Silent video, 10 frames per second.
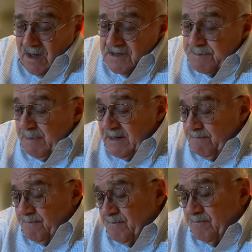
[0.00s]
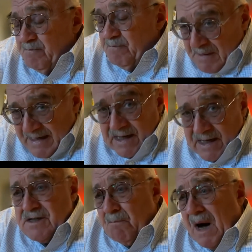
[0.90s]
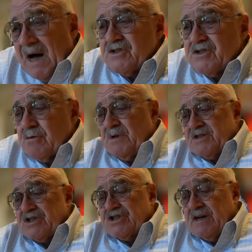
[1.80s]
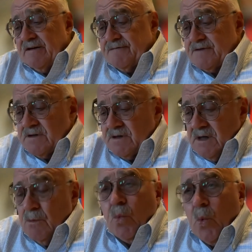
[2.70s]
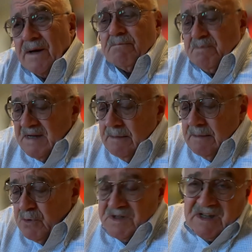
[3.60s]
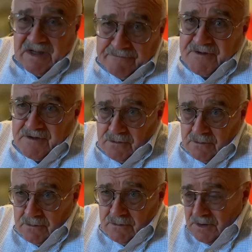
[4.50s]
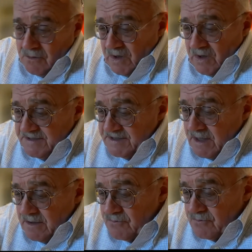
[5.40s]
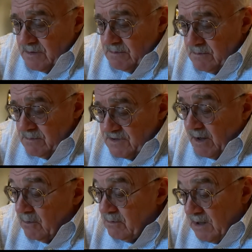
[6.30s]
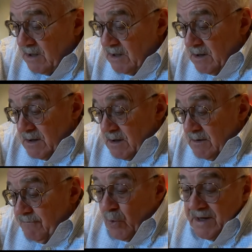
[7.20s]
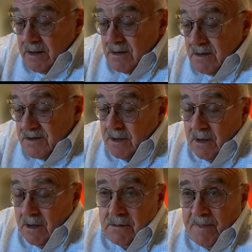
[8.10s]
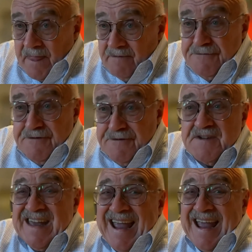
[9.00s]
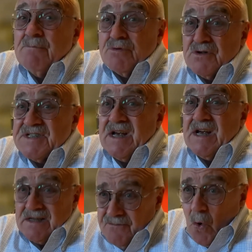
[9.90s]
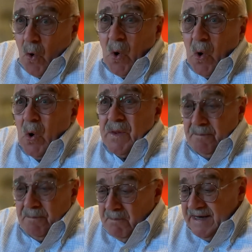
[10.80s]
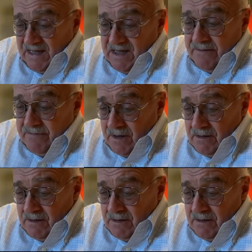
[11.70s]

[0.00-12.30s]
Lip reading: There's been a big demonstrable shift in what people give to across this country. So 40 years ago, 58% of all the money given